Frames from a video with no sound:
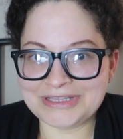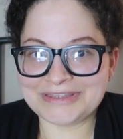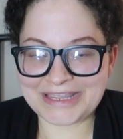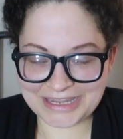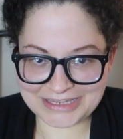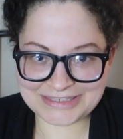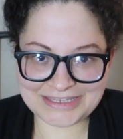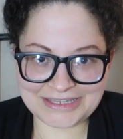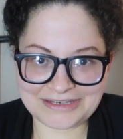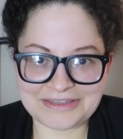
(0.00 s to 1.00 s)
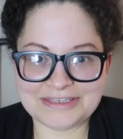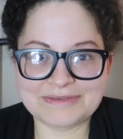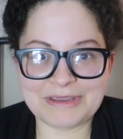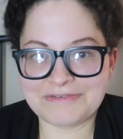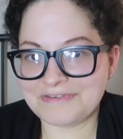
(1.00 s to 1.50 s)
Like I said, this is
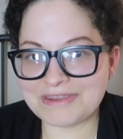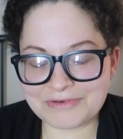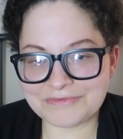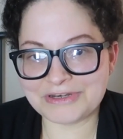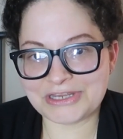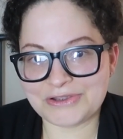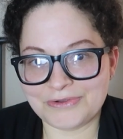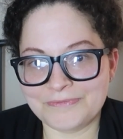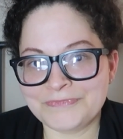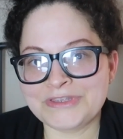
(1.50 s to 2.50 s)
my favorite video,